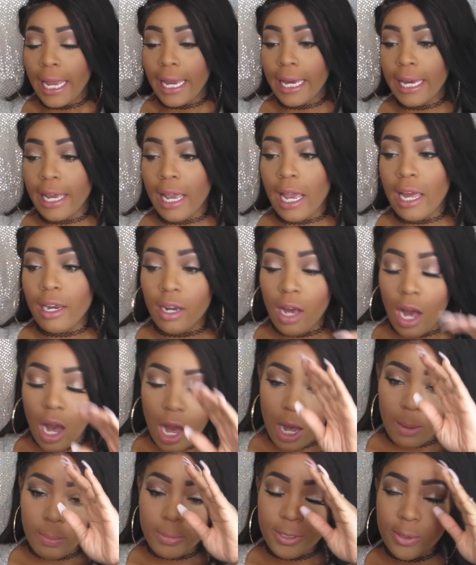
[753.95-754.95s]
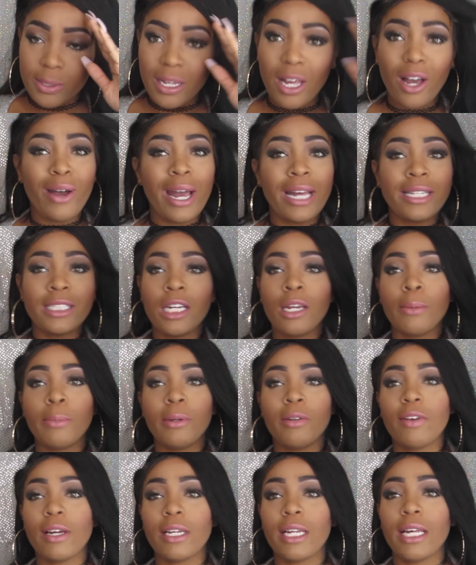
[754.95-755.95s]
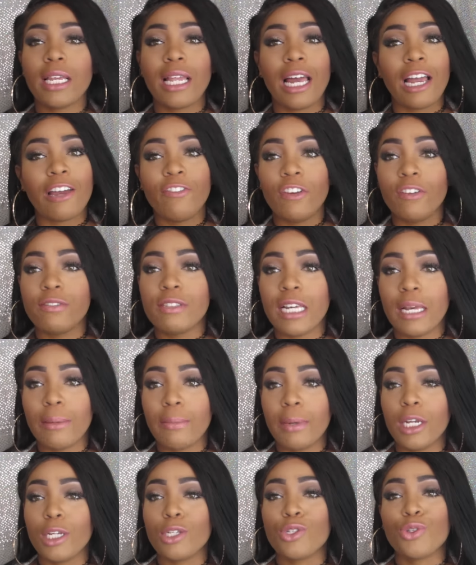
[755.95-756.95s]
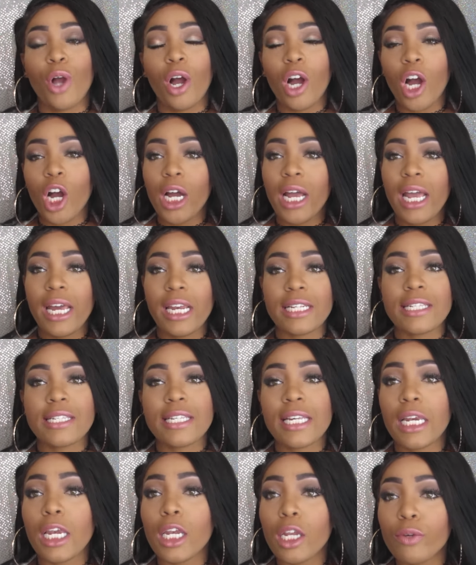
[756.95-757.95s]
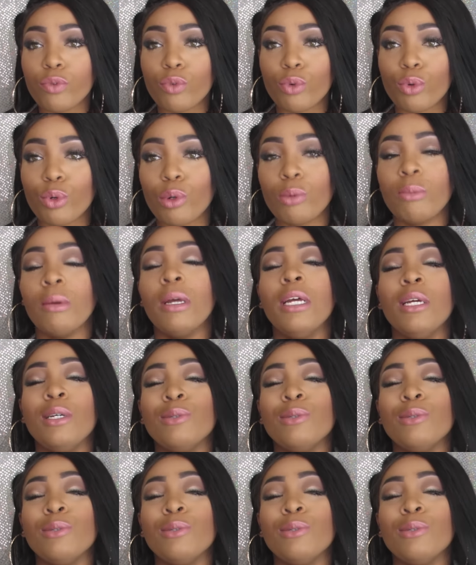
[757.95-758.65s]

And she was like, okay, then it'll be ready in, like, 15 minutes. Y'all can go ahead and sit in the living room.